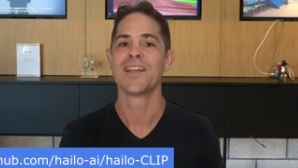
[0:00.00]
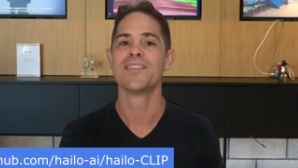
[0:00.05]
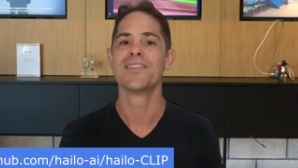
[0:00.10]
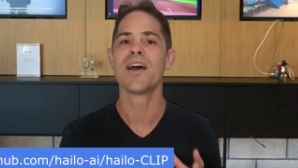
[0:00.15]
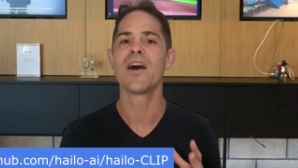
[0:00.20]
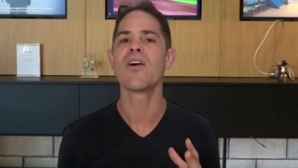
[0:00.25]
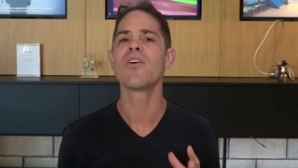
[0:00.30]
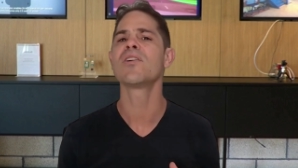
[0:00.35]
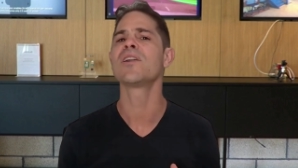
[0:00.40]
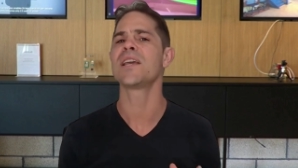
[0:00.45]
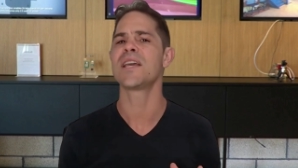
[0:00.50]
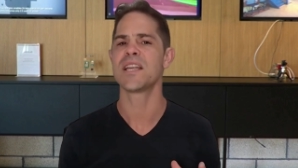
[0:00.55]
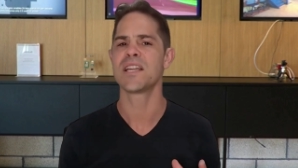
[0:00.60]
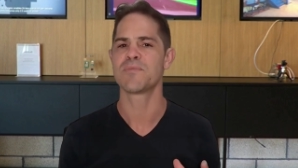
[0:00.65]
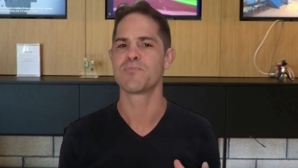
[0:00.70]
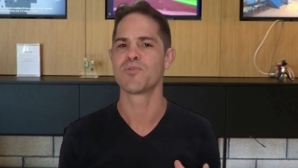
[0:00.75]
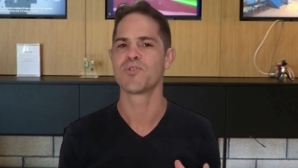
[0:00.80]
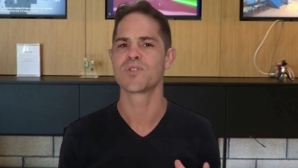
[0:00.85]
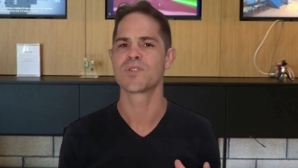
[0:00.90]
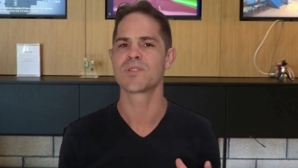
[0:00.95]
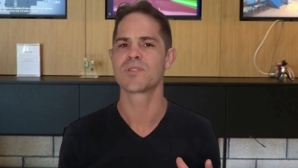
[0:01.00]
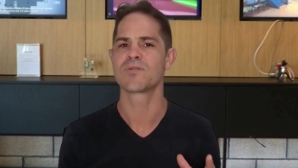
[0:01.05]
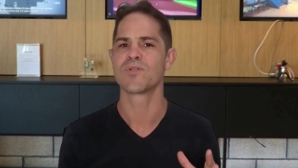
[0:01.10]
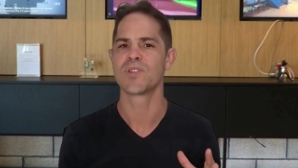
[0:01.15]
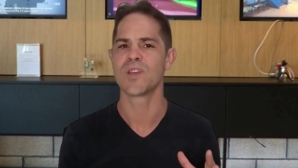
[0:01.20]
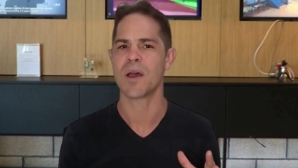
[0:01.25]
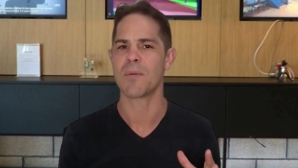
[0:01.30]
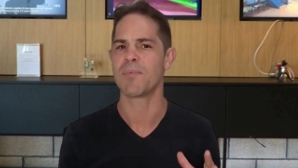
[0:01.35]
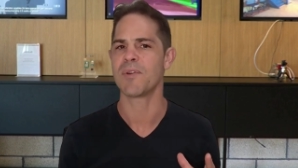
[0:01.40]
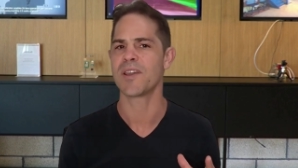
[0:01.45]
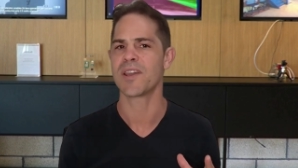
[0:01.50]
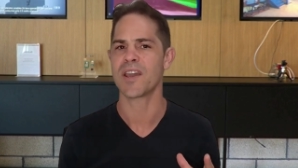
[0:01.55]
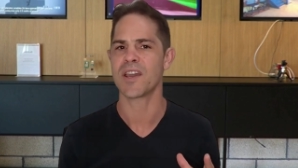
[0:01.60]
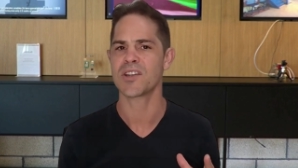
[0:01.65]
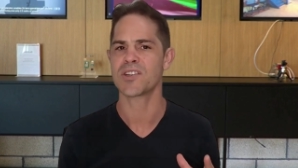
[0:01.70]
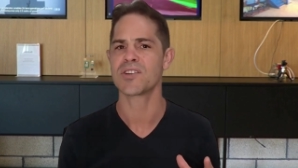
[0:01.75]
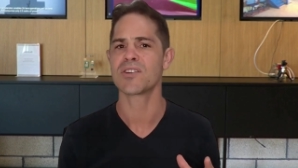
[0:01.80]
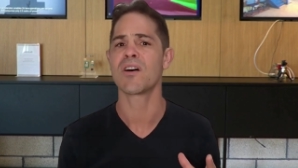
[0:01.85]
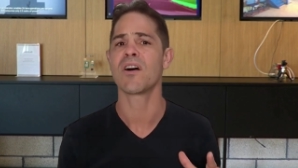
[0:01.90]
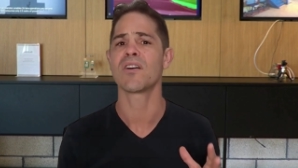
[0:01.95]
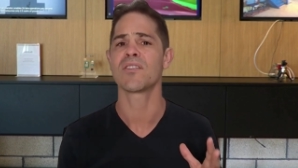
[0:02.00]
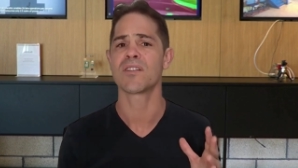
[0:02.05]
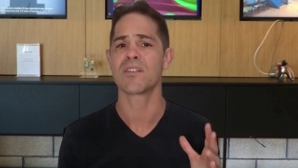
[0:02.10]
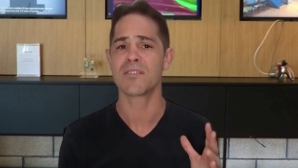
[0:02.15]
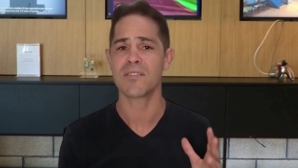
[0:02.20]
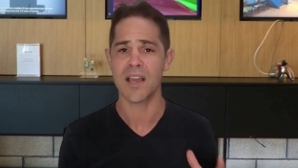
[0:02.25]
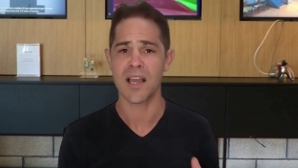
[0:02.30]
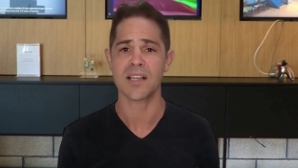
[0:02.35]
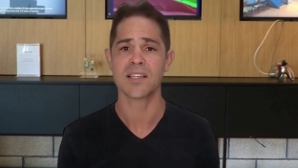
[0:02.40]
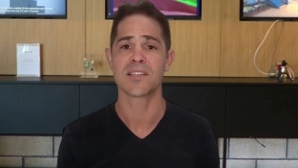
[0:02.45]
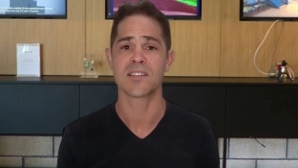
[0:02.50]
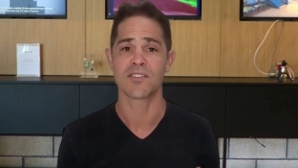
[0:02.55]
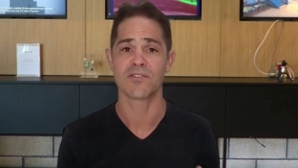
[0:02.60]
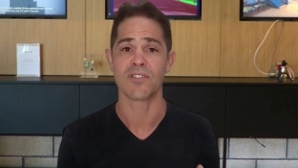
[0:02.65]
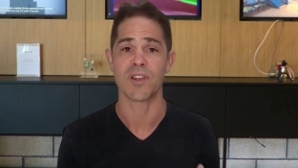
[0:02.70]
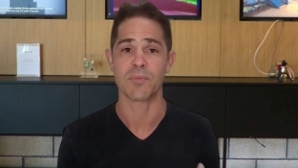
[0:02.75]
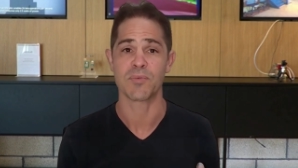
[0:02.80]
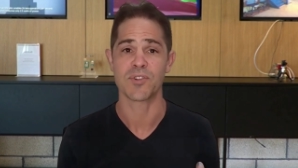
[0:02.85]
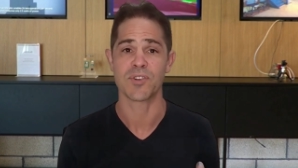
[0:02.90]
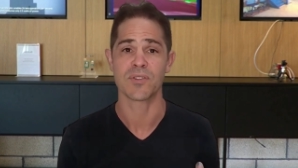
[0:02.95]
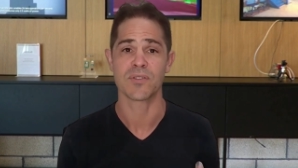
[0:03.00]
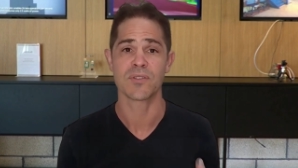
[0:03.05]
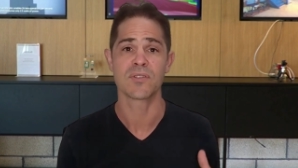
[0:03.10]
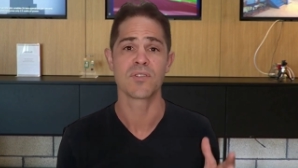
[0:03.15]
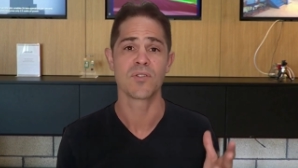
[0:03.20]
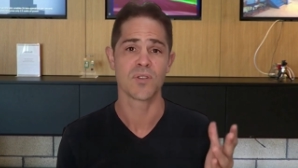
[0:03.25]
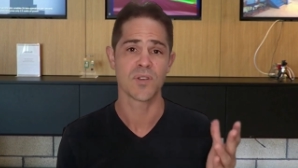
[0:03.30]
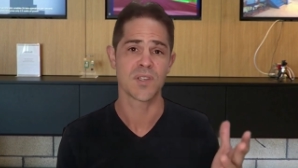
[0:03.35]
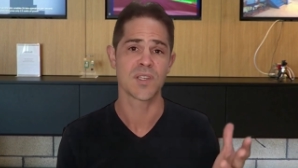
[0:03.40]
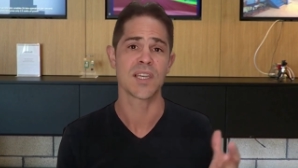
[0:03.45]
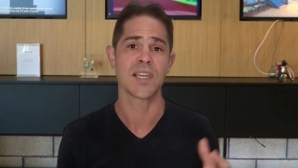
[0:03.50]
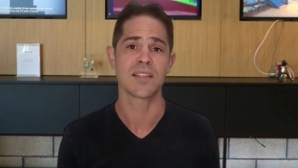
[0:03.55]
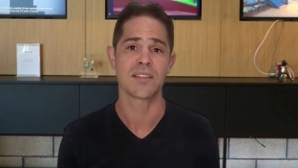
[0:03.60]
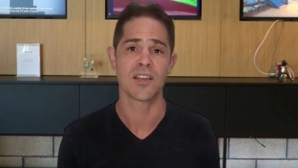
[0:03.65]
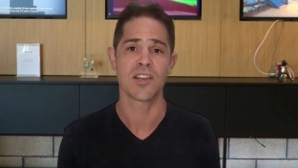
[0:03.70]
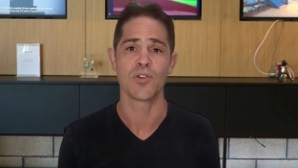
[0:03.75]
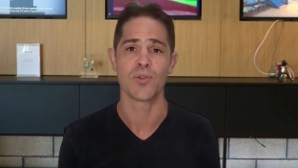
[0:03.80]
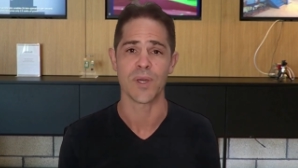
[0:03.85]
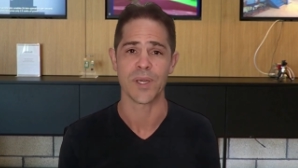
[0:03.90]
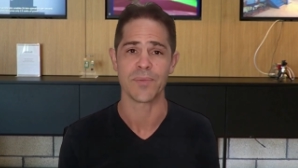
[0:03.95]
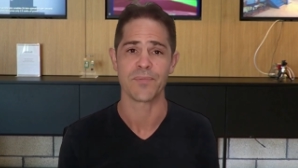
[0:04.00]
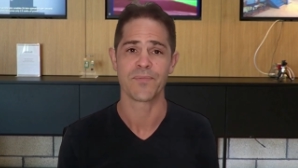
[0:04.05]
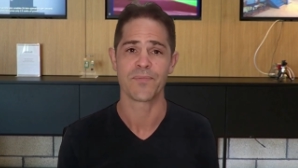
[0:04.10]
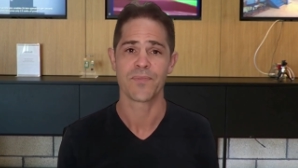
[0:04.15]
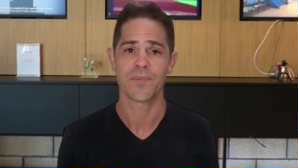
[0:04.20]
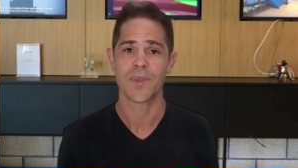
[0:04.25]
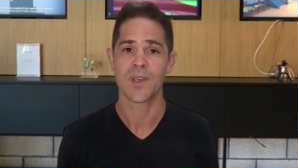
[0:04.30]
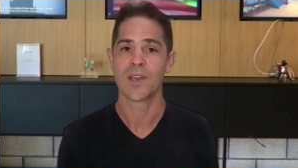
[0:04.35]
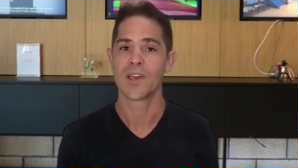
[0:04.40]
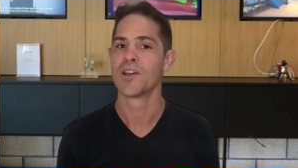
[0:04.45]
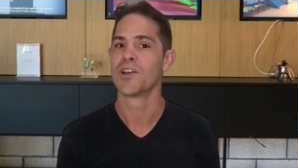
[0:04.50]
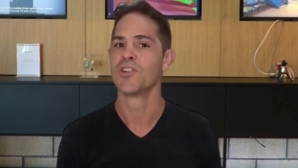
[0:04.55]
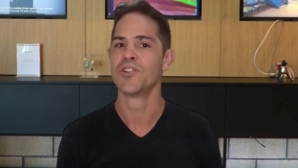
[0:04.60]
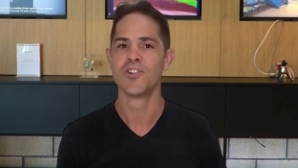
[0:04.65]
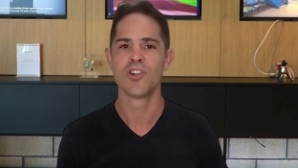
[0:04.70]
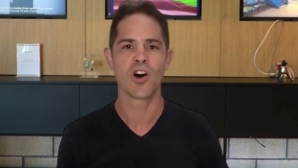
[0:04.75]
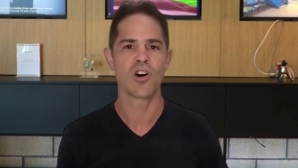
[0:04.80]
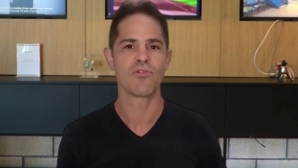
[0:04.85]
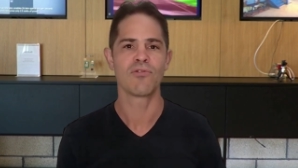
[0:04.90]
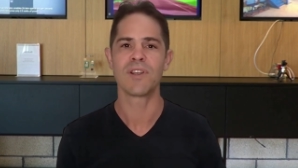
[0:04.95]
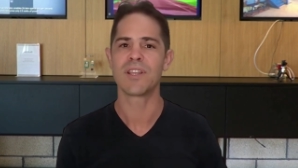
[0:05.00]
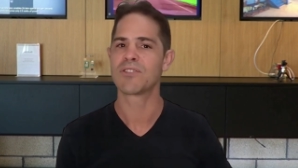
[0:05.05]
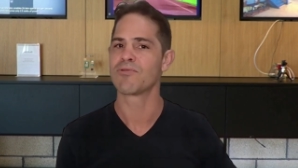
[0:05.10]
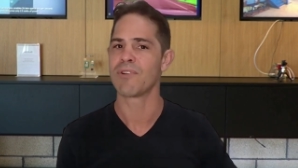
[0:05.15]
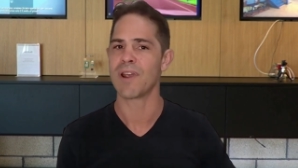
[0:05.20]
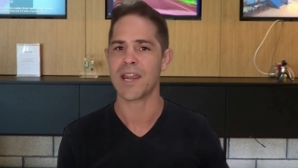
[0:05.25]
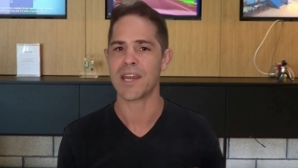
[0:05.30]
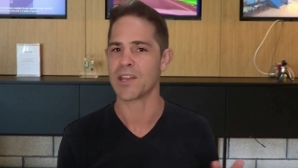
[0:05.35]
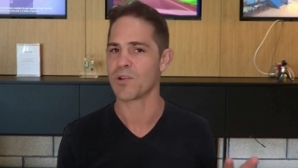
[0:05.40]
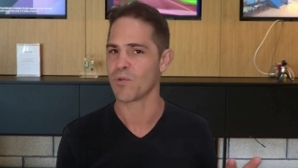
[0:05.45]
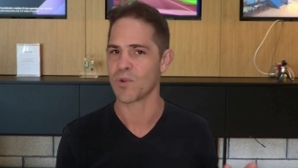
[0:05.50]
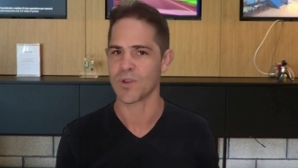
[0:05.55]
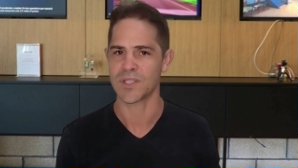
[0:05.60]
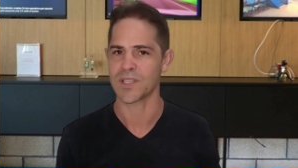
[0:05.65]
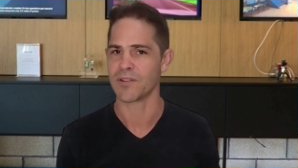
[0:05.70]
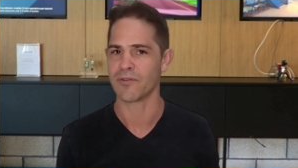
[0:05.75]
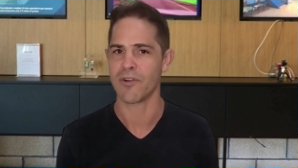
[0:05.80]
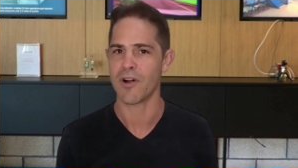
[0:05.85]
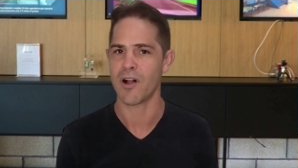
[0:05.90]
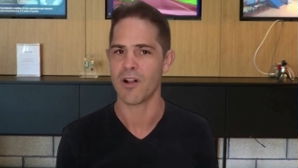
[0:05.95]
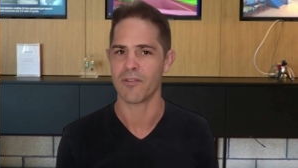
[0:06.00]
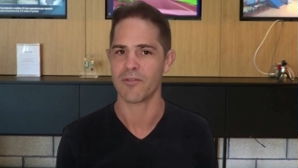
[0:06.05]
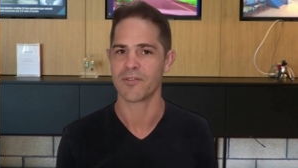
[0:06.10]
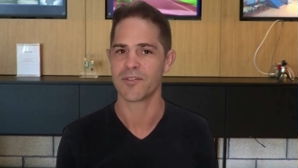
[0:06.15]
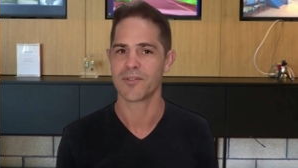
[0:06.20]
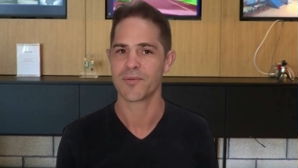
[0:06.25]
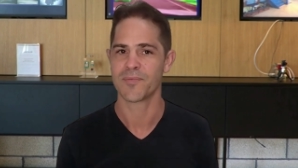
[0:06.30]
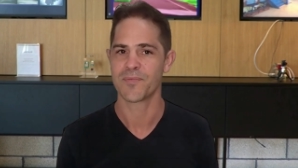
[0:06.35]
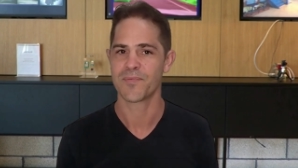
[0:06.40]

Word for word: The only inputs to the application are the text descriptions you'll see in the GUI. No retraining was involved.